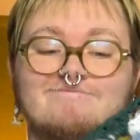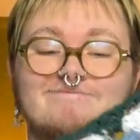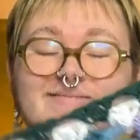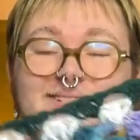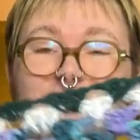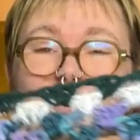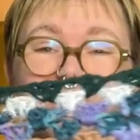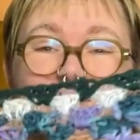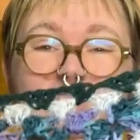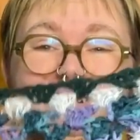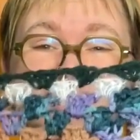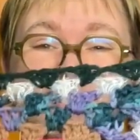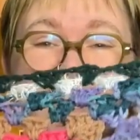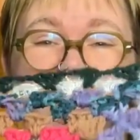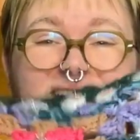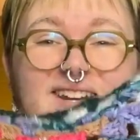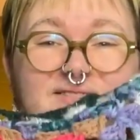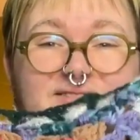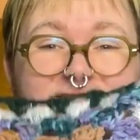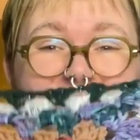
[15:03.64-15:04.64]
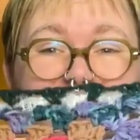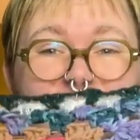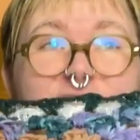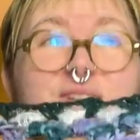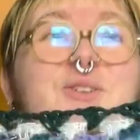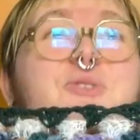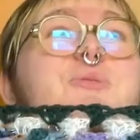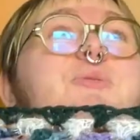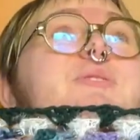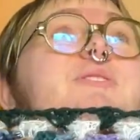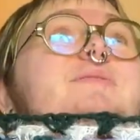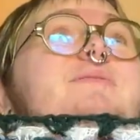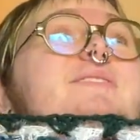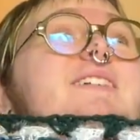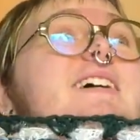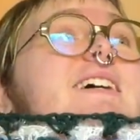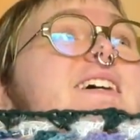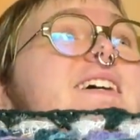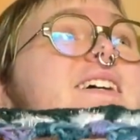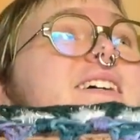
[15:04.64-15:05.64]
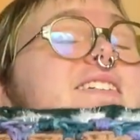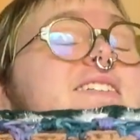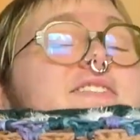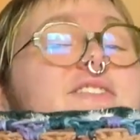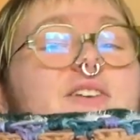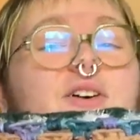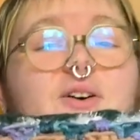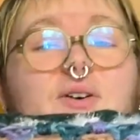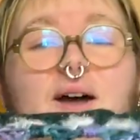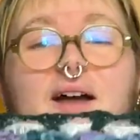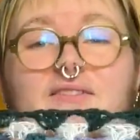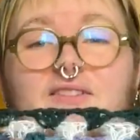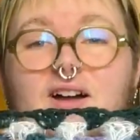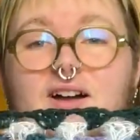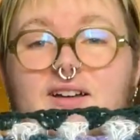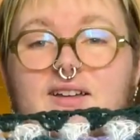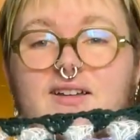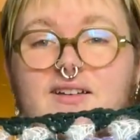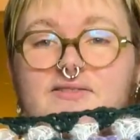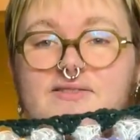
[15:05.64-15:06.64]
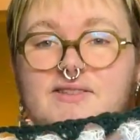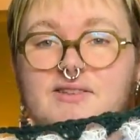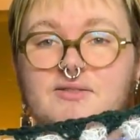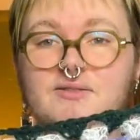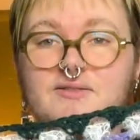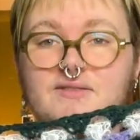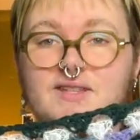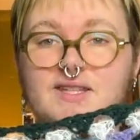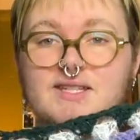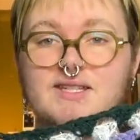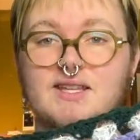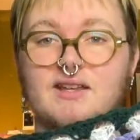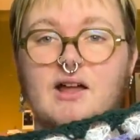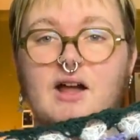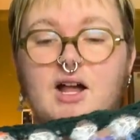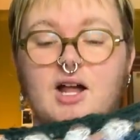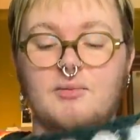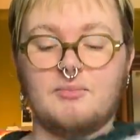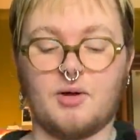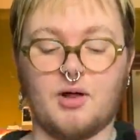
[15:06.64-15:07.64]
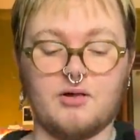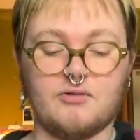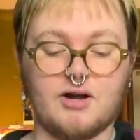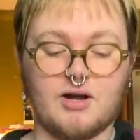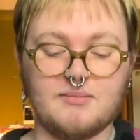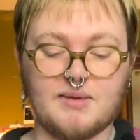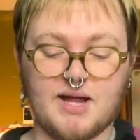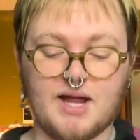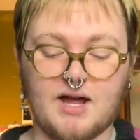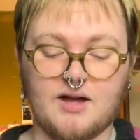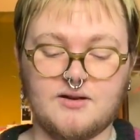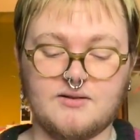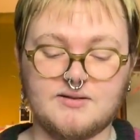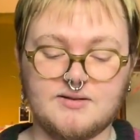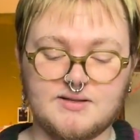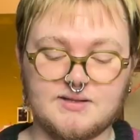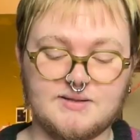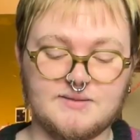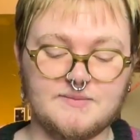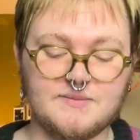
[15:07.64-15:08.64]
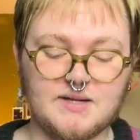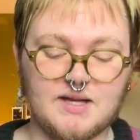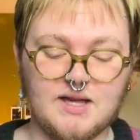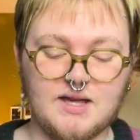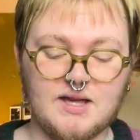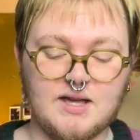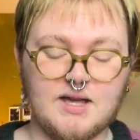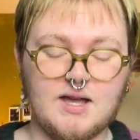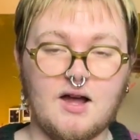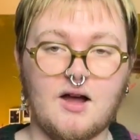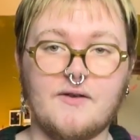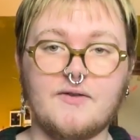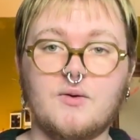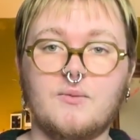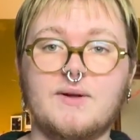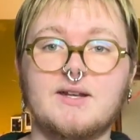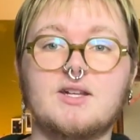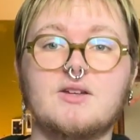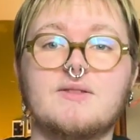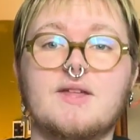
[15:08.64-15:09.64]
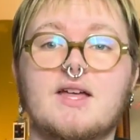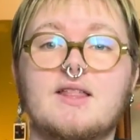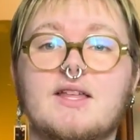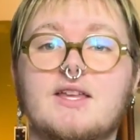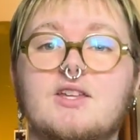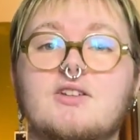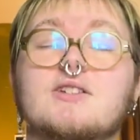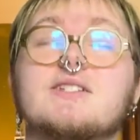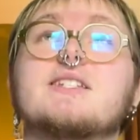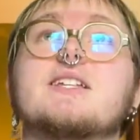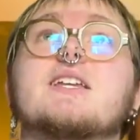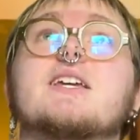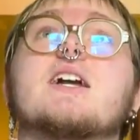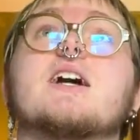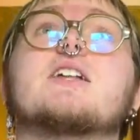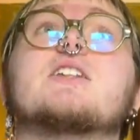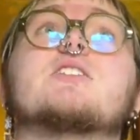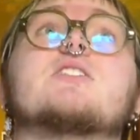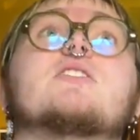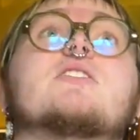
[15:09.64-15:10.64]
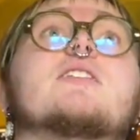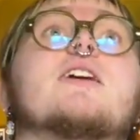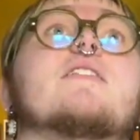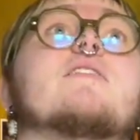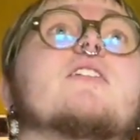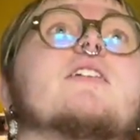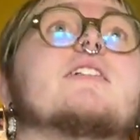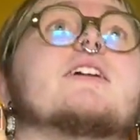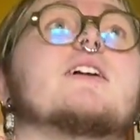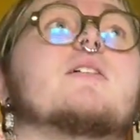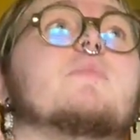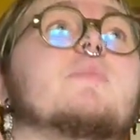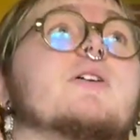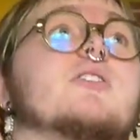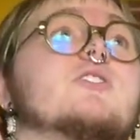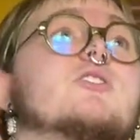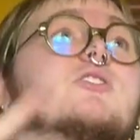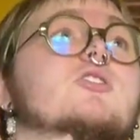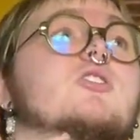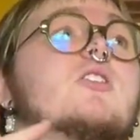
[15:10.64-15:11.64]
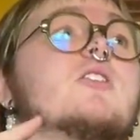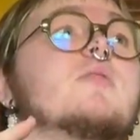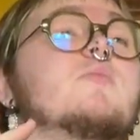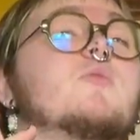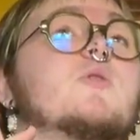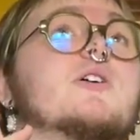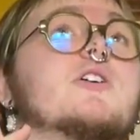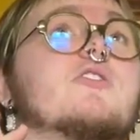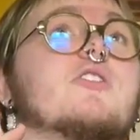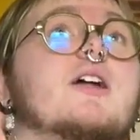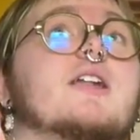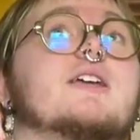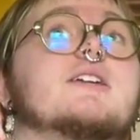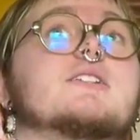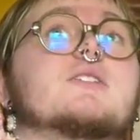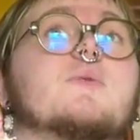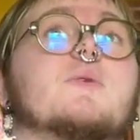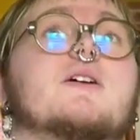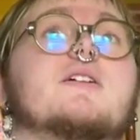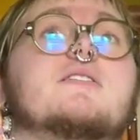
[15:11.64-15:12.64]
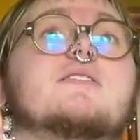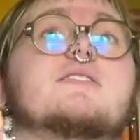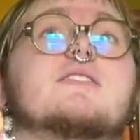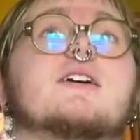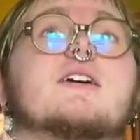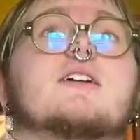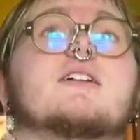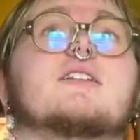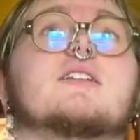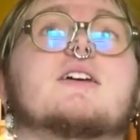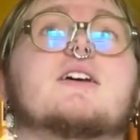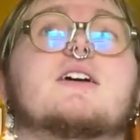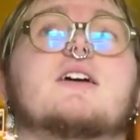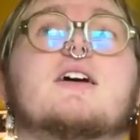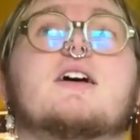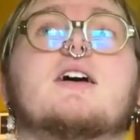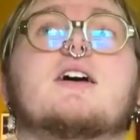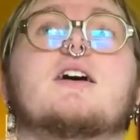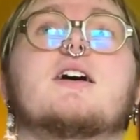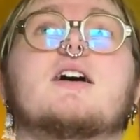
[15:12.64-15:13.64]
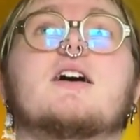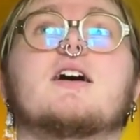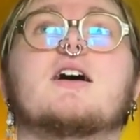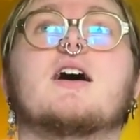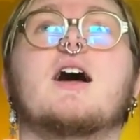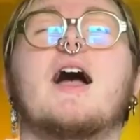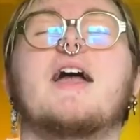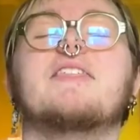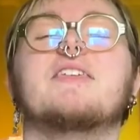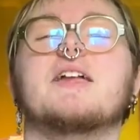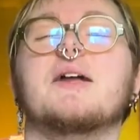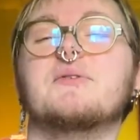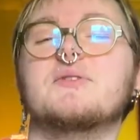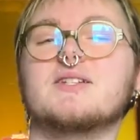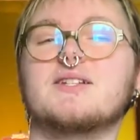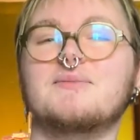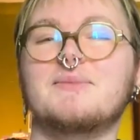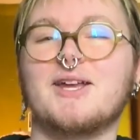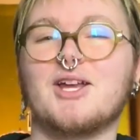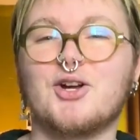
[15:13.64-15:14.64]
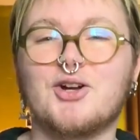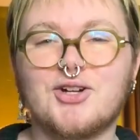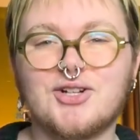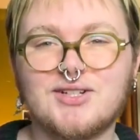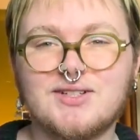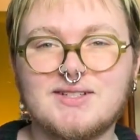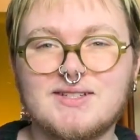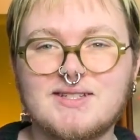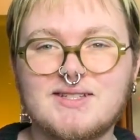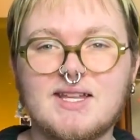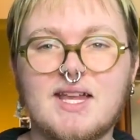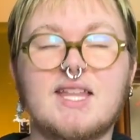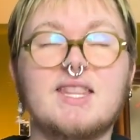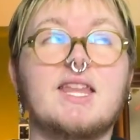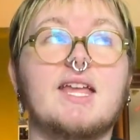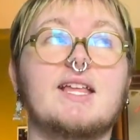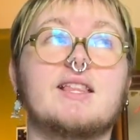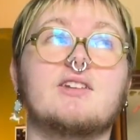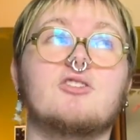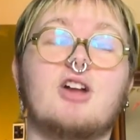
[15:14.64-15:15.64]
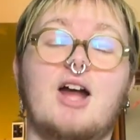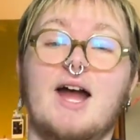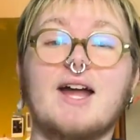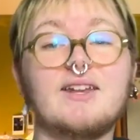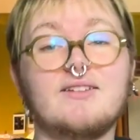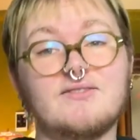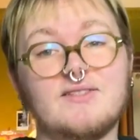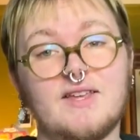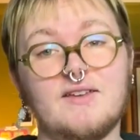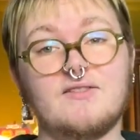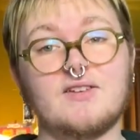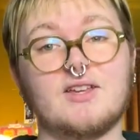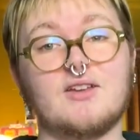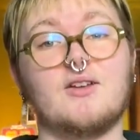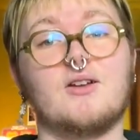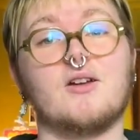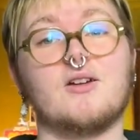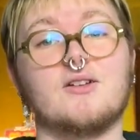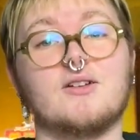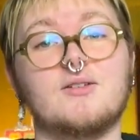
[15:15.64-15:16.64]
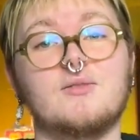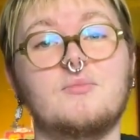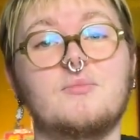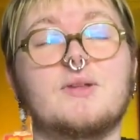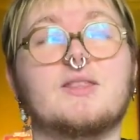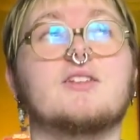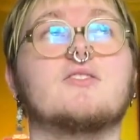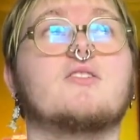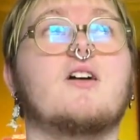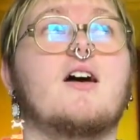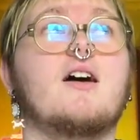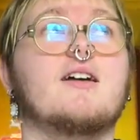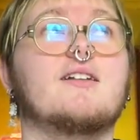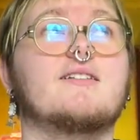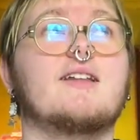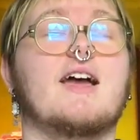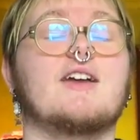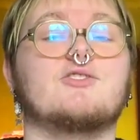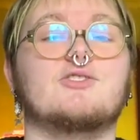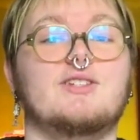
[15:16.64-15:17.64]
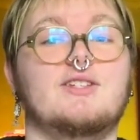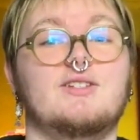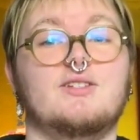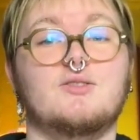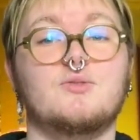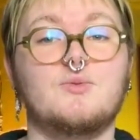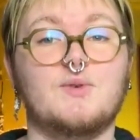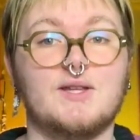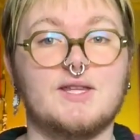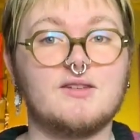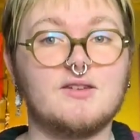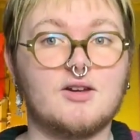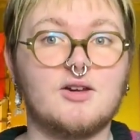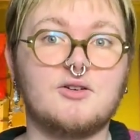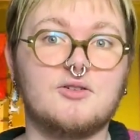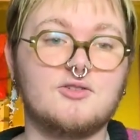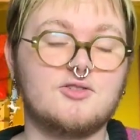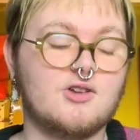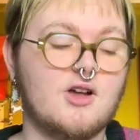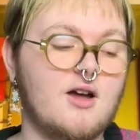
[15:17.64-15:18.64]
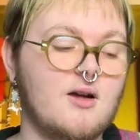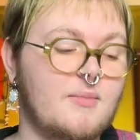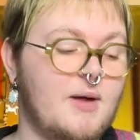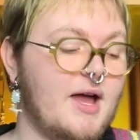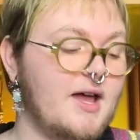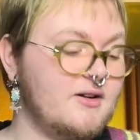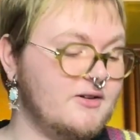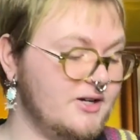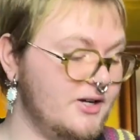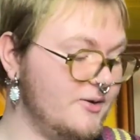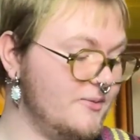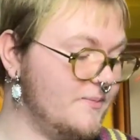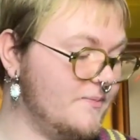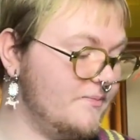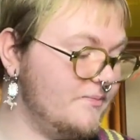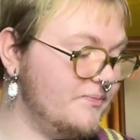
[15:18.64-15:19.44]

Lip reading: looks kind of fun and cool. So I've got a few of these like hung up all around my house. On the window that like you're sitting under, I've got like a bunch more granny squares that I think I was gonna make curtains, and like they're kind of giving curtain, but they're not actually doing the curtain job. I don't know.